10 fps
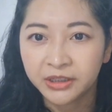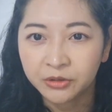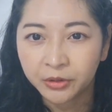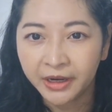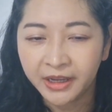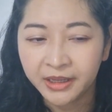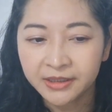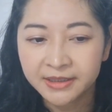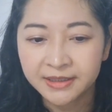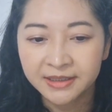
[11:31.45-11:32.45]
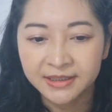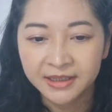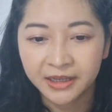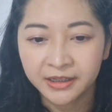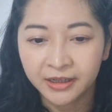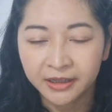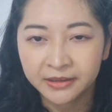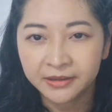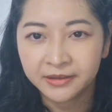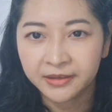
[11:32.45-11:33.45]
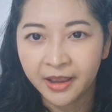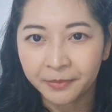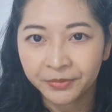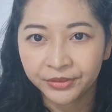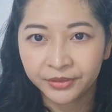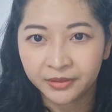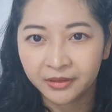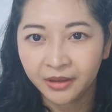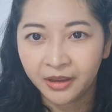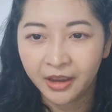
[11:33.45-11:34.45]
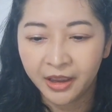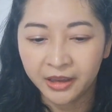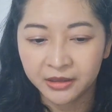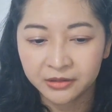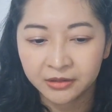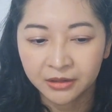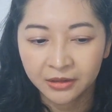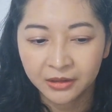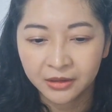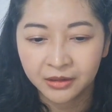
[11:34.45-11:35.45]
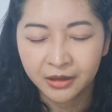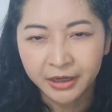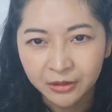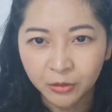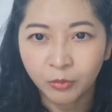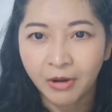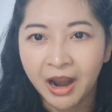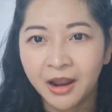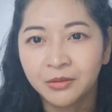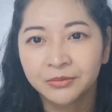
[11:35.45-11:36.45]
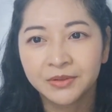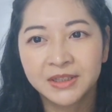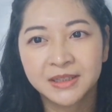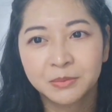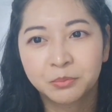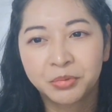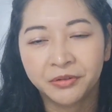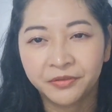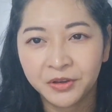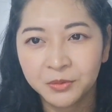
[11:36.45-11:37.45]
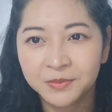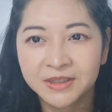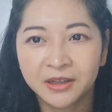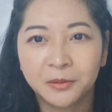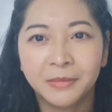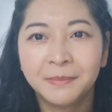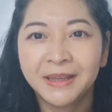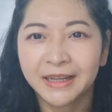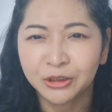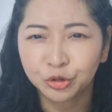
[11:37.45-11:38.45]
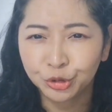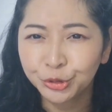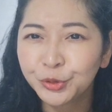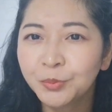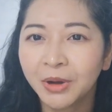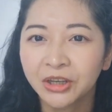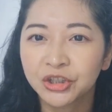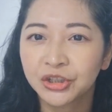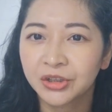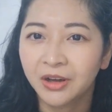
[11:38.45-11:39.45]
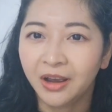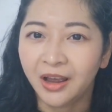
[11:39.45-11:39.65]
It creates this kind of like depth and kind of grounds perfumes that are maybe like too much,